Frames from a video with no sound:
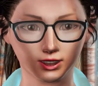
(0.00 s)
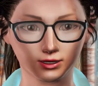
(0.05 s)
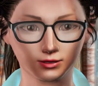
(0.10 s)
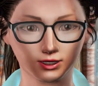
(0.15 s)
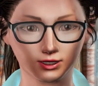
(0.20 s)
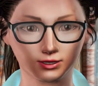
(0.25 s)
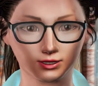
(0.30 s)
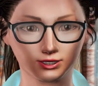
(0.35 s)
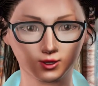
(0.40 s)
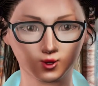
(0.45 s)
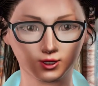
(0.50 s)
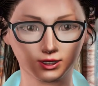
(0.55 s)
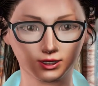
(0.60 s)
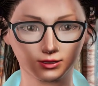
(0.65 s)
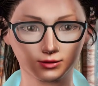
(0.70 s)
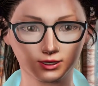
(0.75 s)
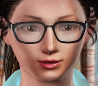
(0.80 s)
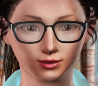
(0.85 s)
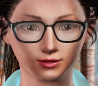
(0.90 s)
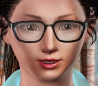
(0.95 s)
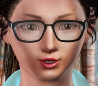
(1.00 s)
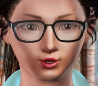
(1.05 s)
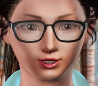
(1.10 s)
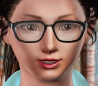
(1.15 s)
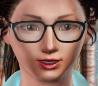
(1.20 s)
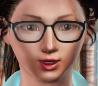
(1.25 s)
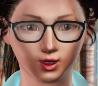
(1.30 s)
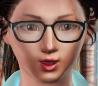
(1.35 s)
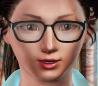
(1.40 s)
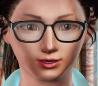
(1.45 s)
has for being a
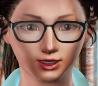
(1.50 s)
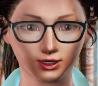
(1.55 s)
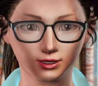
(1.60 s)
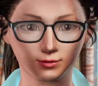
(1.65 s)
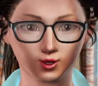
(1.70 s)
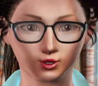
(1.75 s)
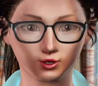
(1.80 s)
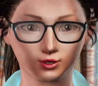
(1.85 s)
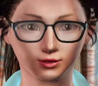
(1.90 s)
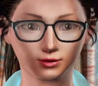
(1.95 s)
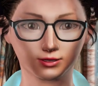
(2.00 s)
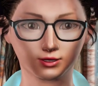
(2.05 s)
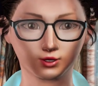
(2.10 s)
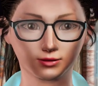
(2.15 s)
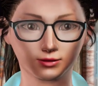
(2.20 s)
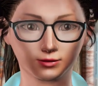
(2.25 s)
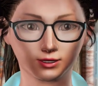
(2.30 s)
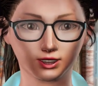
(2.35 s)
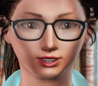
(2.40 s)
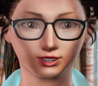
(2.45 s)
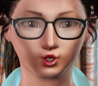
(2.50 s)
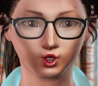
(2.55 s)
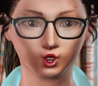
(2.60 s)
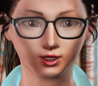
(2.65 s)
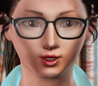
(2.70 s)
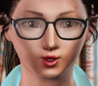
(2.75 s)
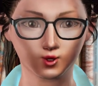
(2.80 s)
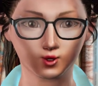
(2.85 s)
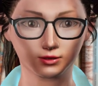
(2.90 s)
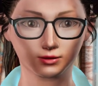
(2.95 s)
flexible language. We
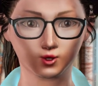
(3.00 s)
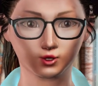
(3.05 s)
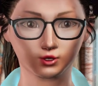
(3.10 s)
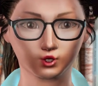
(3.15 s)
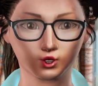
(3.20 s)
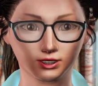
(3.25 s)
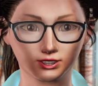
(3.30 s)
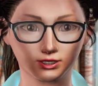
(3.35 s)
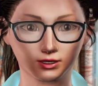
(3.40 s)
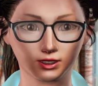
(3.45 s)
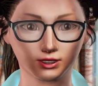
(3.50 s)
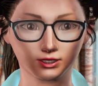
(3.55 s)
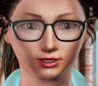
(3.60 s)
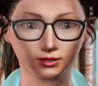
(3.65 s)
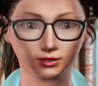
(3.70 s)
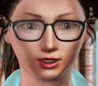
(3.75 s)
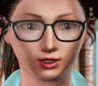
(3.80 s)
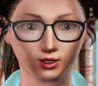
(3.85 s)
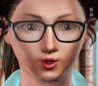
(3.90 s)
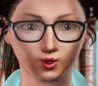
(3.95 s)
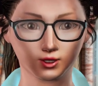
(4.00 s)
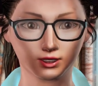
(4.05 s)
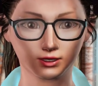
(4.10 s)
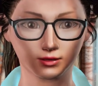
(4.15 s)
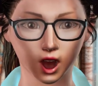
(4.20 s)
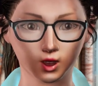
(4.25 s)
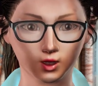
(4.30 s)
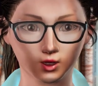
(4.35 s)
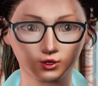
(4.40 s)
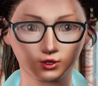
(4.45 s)
share it with you just to expand your
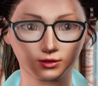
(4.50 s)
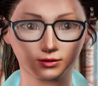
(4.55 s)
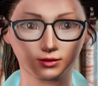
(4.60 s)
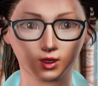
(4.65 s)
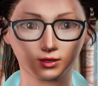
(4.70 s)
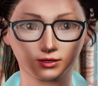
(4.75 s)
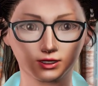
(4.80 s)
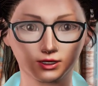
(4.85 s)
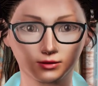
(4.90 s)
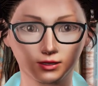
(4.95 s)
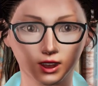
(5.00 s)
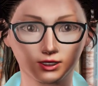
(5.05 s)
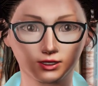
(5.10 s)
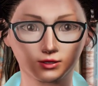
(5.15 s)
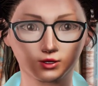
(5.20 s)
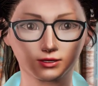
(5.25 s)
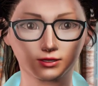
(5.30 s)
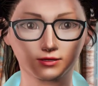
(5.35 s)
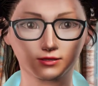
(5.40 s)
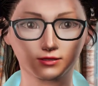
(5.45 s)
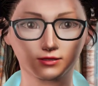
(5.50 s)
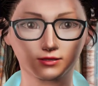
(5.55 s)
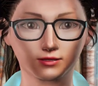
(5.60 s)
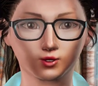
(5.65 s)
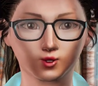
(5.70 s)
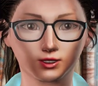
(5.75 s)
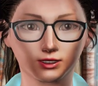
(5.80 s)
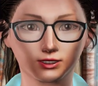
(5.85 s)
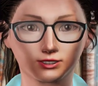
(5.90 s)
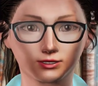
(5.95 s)
knowledge and have more tools
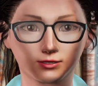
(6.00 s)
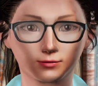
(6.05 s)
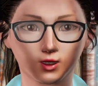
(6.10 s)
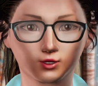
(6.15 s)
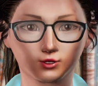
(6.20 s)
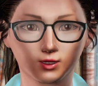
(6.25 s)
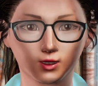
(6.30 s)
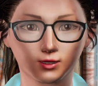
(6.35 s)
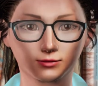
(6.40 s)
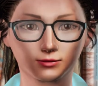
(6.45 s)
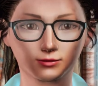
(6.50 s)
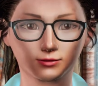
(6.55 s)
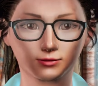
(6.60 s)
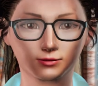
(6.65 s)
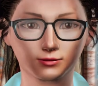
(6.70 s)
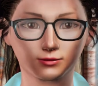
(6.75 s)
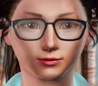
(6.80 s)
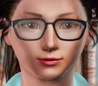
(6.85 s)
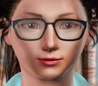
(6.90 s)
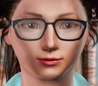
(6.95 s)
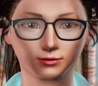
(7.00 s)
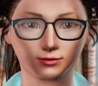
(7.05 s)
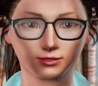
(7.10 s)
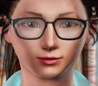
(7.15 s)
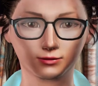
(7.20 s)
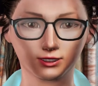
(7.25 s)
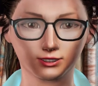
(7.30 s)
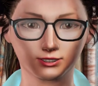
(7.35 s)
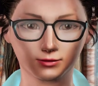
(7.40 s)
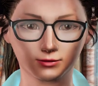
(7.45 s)
at your disposal.
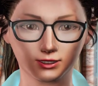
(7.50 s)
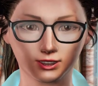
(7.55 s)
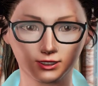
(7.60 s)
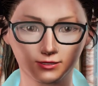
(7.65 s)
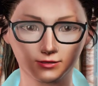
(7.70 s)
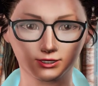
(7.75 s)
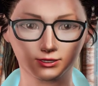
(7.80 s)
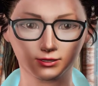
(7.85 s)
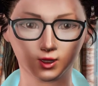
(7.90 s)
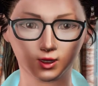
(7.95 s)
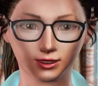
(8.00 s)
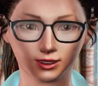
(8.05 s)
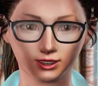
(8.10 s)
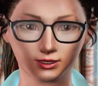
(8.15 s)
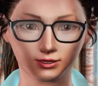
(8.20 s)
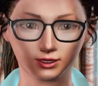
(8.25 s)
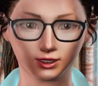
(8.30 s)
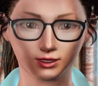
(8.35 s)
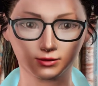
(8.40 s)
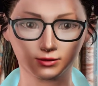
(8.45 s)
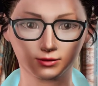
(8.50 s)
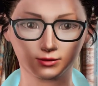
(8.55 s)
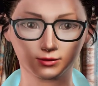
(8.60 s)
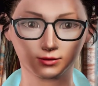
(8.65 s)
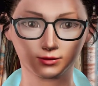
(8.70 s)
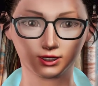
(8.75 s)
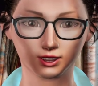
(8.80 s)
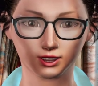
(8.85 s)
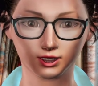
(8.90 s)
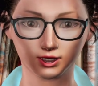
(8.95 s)
Use of else and elif.
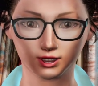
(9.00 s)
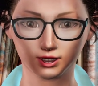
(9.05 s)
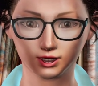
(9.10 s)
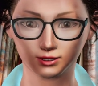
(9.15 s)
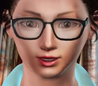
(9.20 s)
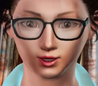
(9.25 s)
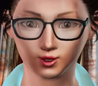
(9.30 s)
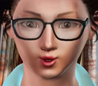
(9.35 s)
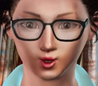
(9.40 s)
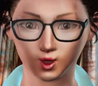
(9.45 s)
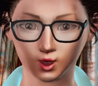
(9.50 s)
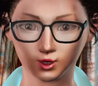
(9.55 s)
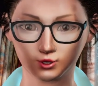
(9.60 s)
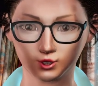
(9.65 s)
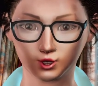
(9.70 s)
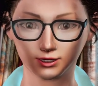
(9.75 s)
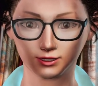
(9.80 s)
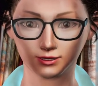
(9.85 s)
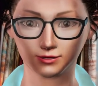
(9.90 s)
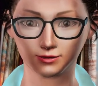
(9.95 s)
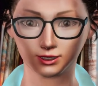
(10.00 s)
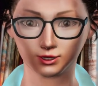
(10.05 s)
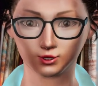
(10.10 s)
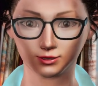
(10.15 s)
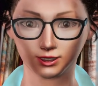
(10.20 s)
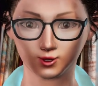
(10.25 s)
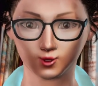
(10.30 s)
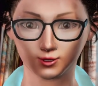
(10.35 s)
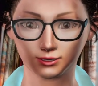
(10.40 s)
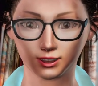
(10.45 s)
We may not only want to do
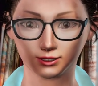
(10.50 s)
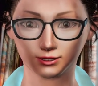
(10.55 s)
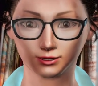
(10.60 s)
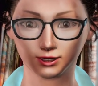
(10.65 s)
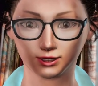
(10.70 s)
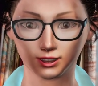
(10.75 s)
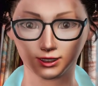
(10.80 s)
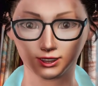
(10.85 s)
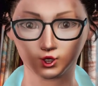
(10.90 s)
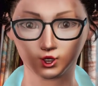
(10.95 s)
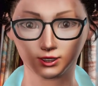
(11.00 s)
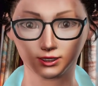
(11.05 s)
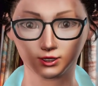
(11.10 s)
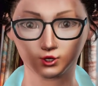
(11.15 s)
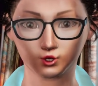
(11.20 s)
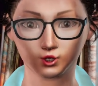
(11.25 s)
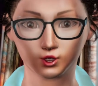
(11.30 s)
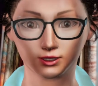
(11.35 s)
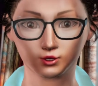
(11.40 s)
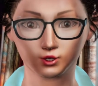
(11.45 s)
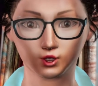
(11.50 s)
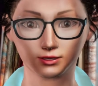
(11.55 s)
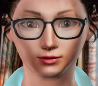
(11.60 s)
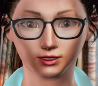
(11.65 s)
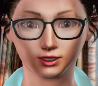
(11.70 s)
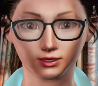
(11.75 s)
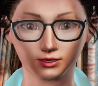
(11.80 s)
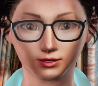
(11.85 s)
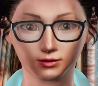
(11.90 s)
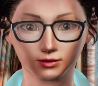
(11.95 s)
something if a certain condition is
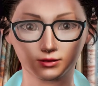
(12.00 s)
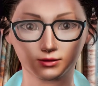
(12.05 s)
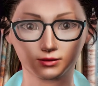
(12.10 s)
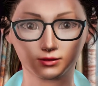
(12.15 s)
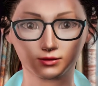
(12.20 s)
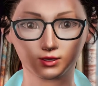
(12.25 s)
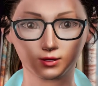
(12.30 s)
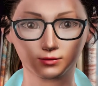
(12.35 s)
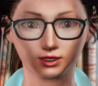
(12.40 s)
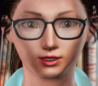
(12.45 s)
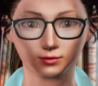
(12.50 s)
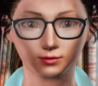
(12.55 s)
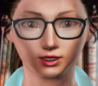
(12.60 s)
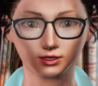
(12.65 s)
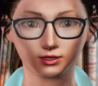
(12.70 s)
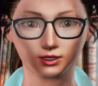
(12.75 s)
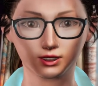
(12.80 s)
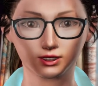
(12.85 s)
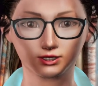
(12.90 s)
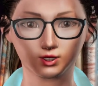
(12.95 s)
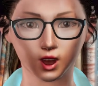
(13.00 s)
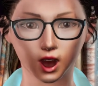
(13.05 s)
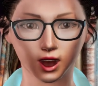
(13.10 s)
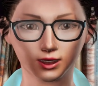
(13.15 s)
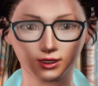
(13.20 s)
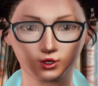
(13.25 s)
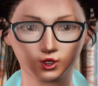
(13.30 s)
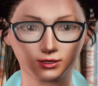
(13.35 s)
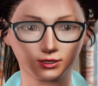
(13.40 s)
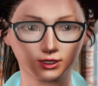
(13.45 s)
met, but we may also
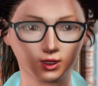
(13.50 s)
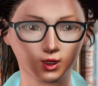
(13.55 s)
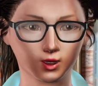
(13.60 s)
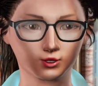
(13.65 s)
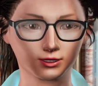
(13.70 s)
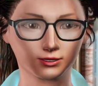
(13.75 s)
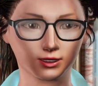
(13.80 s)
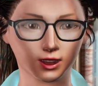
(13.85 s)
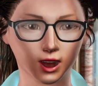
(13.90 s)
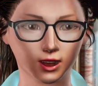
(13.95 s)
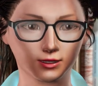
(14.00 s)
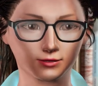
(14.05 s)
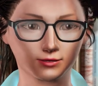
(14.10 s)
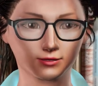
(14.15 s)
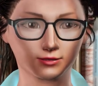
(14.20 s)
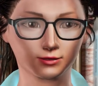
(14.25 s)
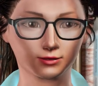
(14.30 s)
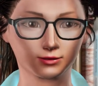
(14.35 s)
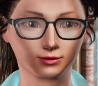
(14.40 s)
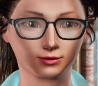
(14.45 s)
want to do something else.